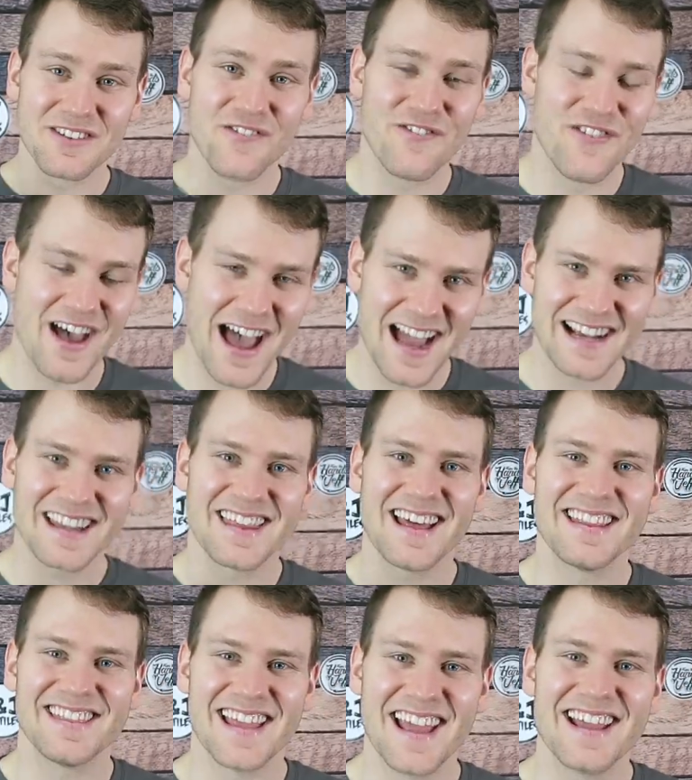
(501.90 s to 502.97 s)
the fact
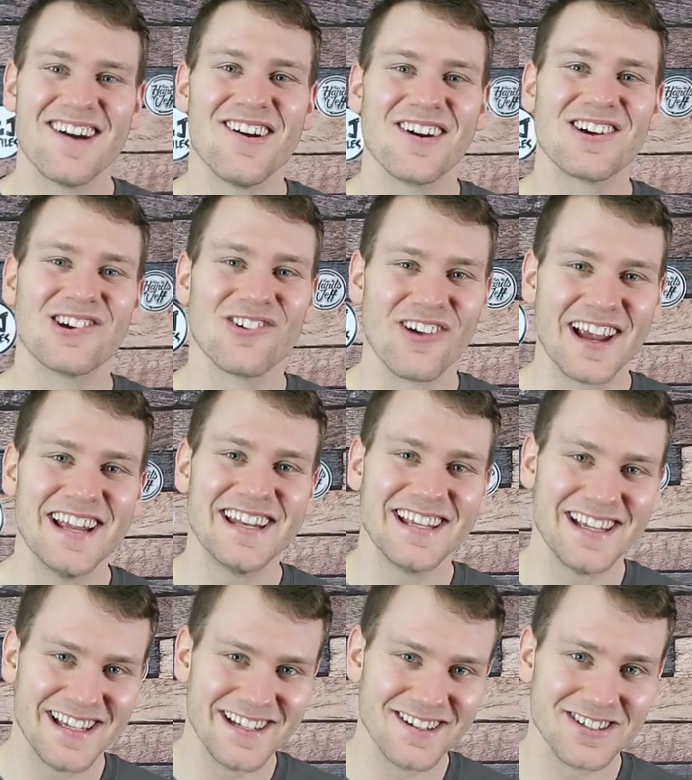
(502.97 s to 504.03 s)
that they are great
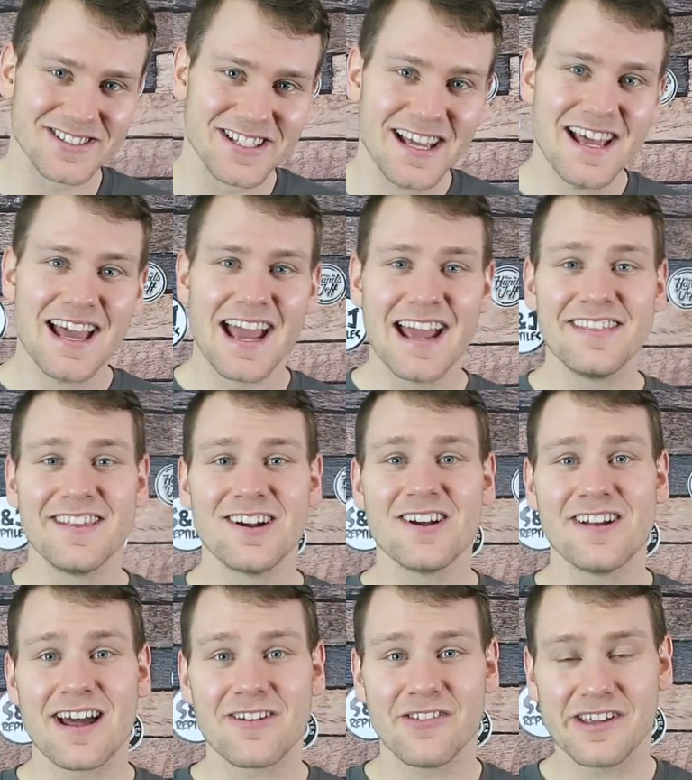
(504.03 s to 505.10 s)
eaters. And they're
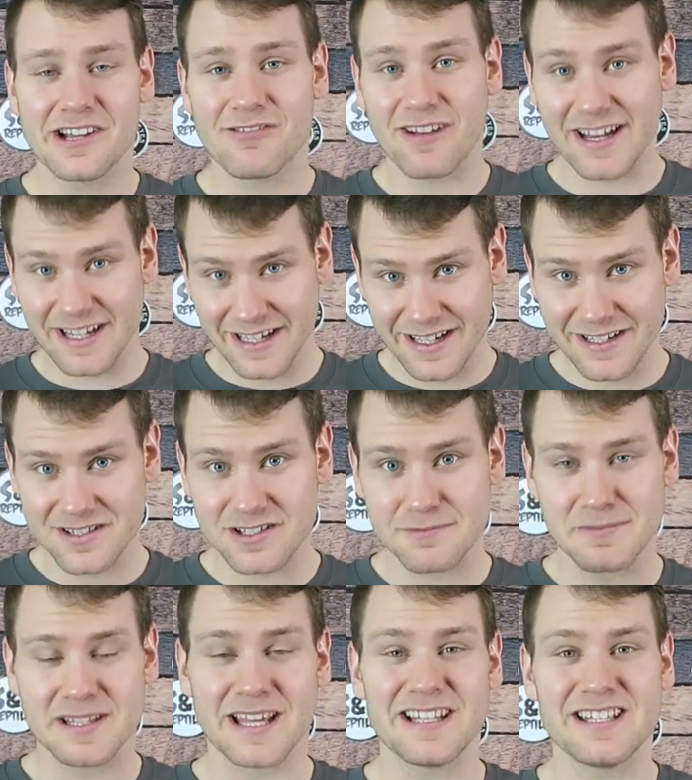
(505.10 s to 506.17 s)
not only great eaters,
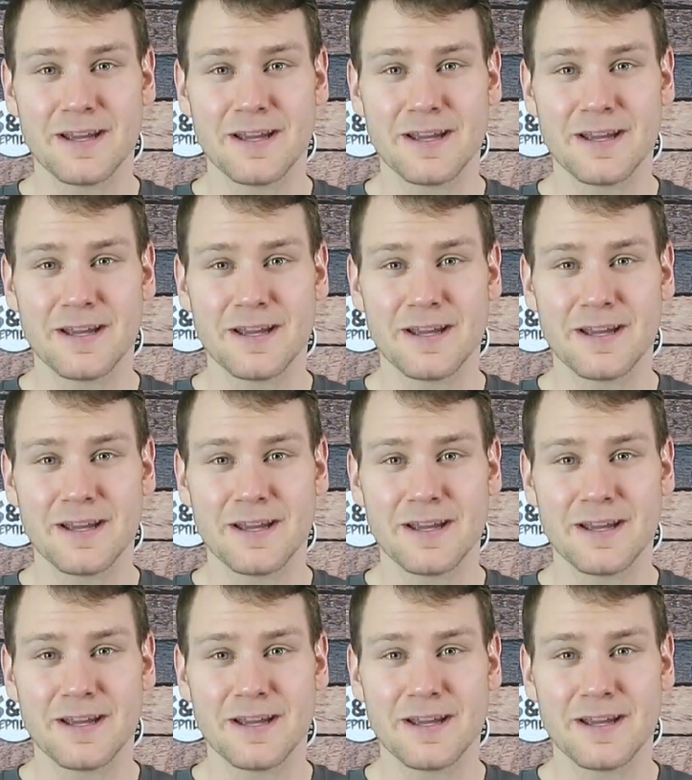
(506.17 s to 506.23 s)
but they